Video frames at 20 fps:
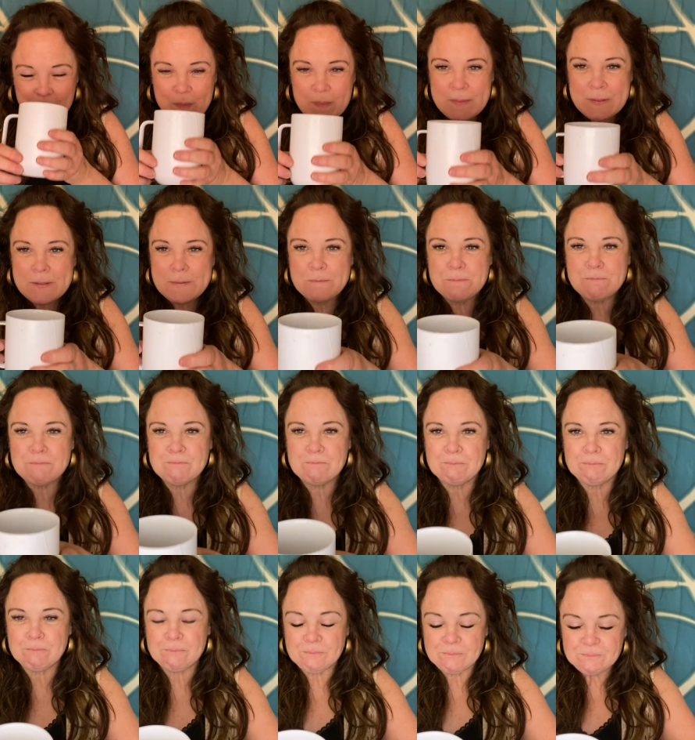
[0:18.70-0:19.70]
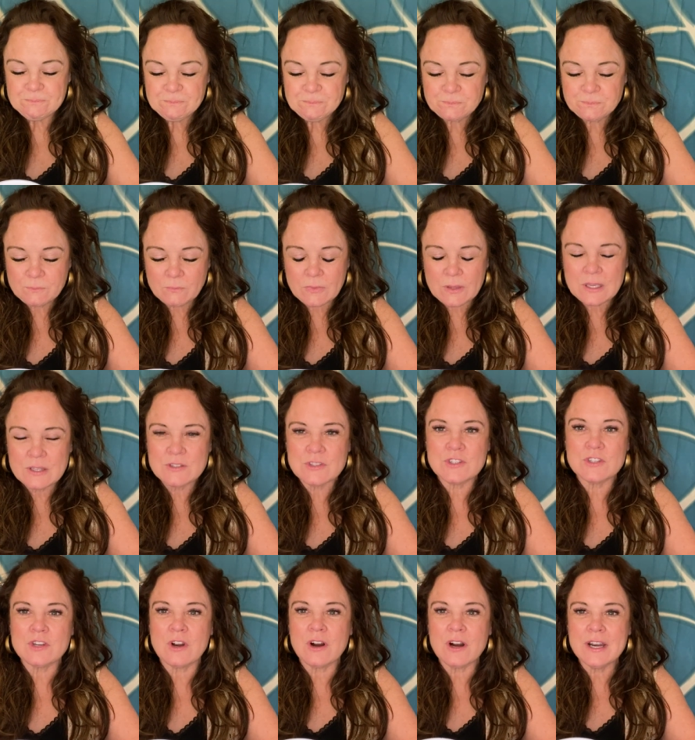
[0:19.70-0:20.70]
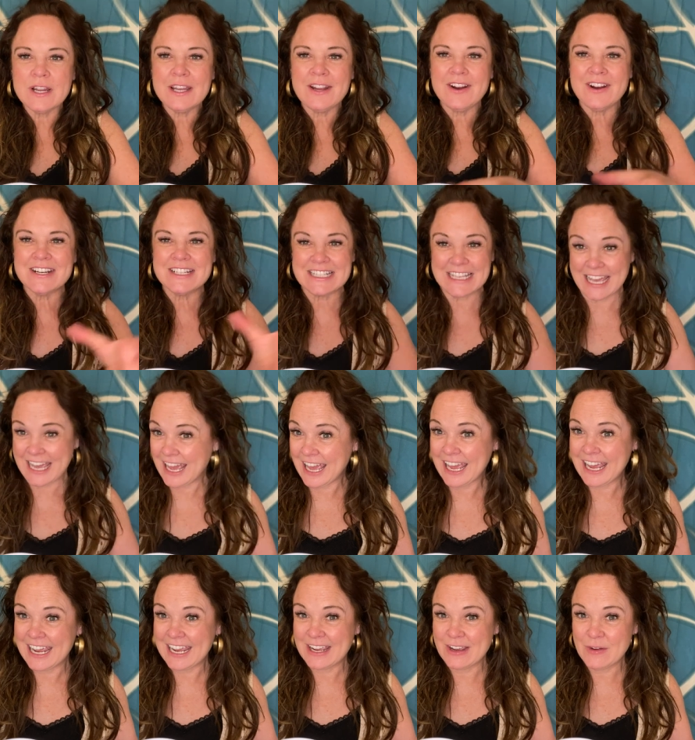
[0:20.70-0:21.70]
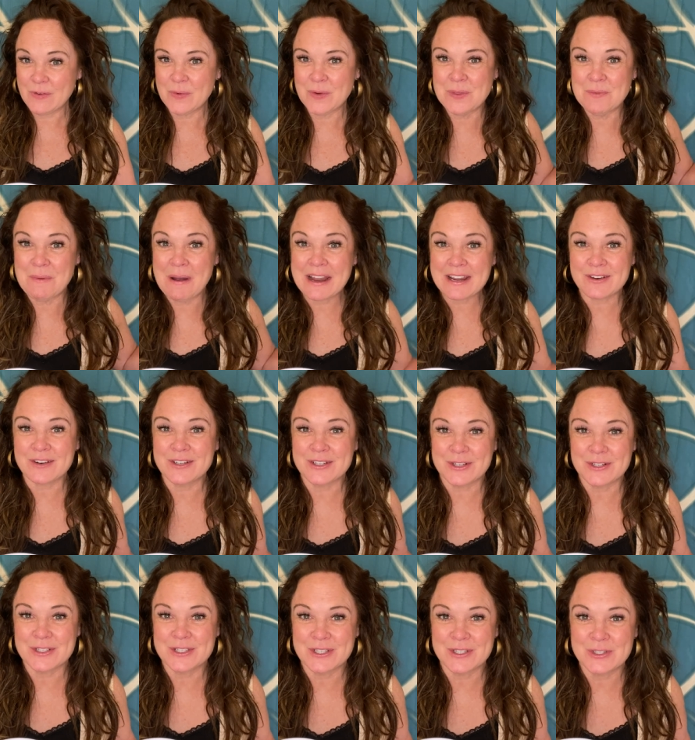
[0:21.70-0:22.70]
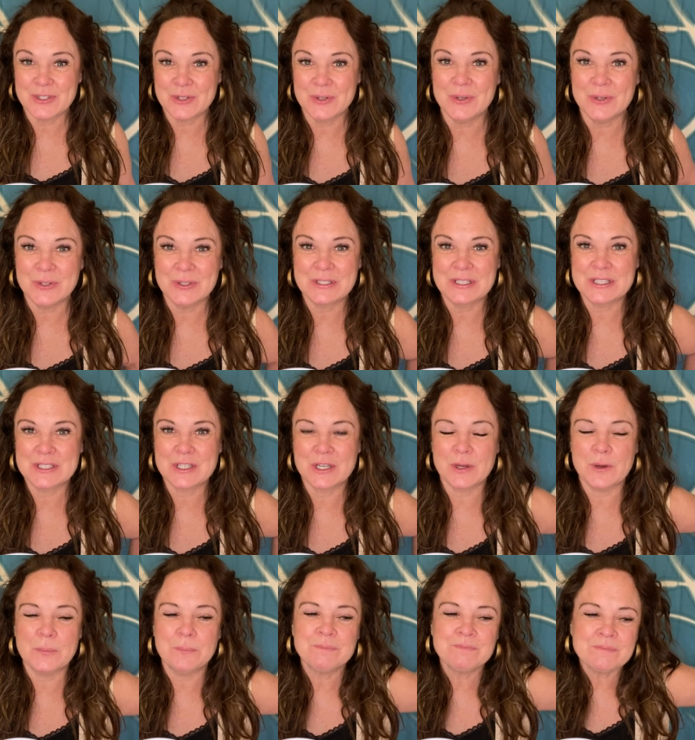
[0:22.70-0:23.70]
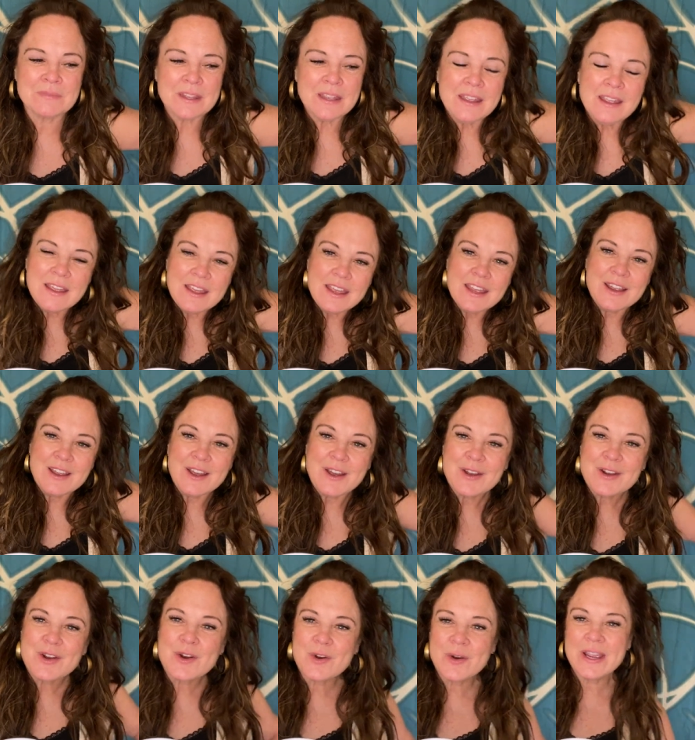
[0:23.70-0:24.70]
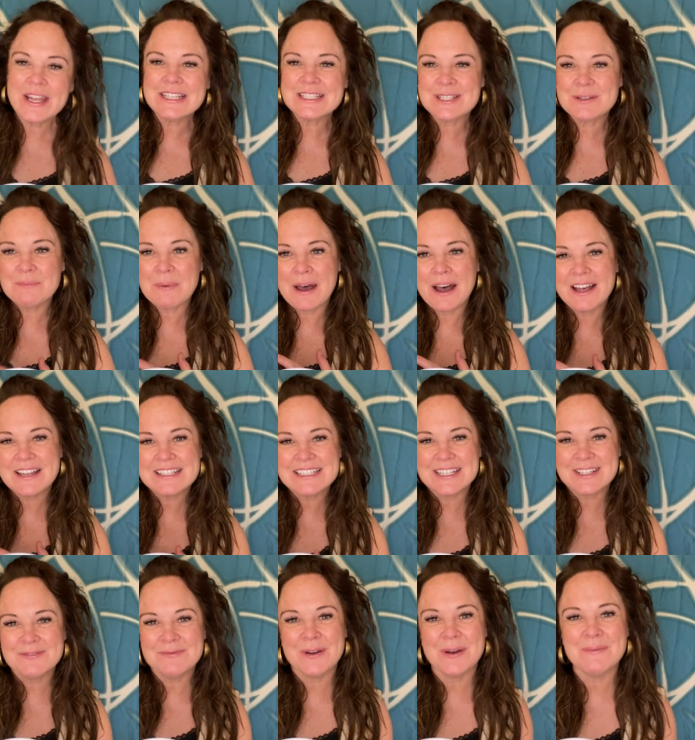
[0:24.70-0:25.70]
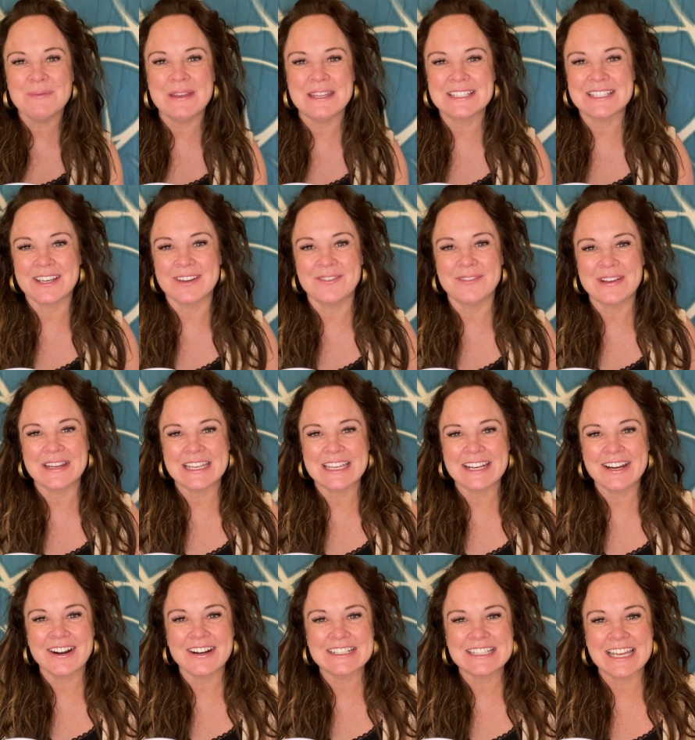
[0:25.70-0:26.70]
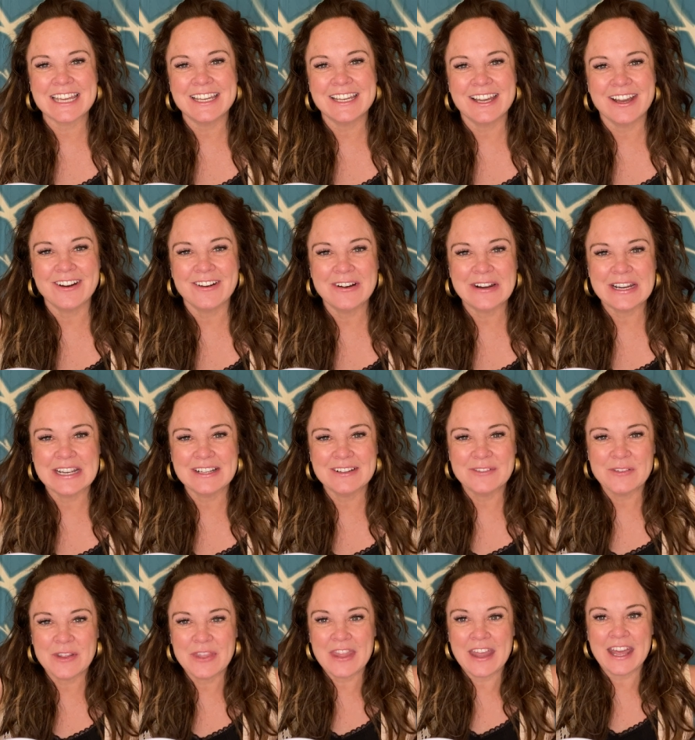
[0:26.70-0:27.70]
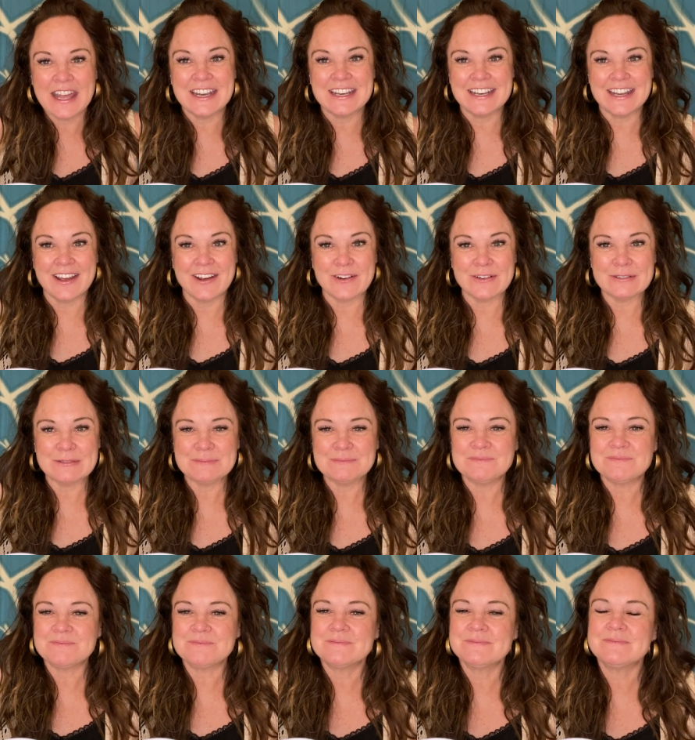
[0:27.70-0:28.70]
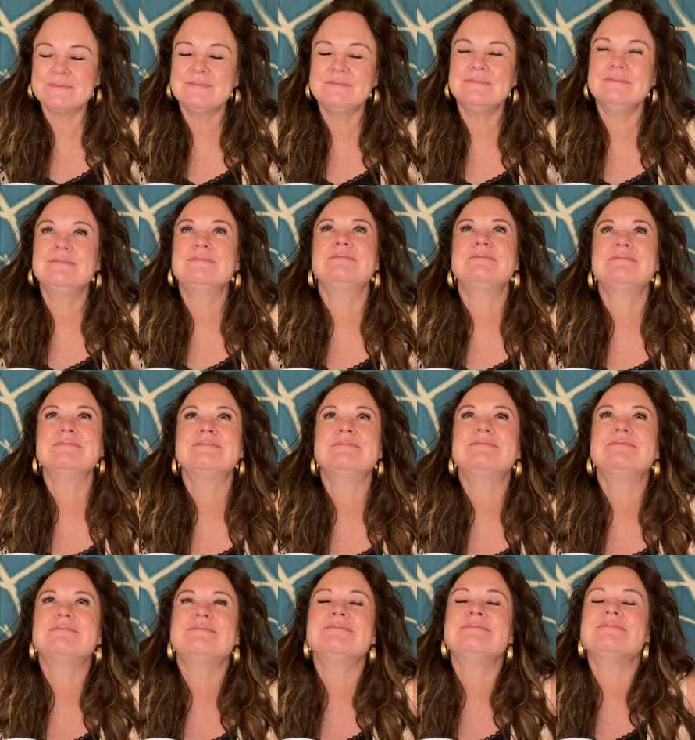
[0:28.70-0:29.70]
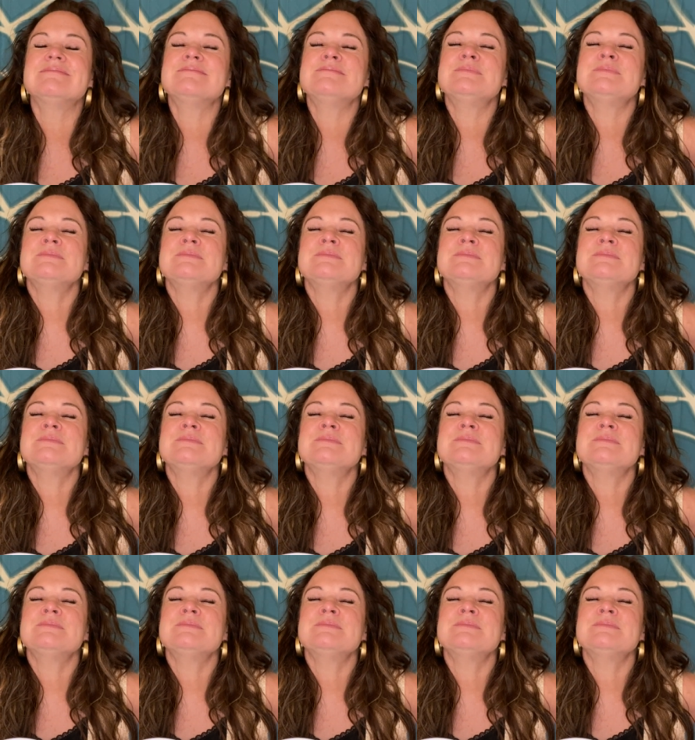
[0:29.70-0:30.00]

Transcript: Mm. Starting our day with microdosing tools to create some positive momentum and get our day going on that note. Mm -hmm.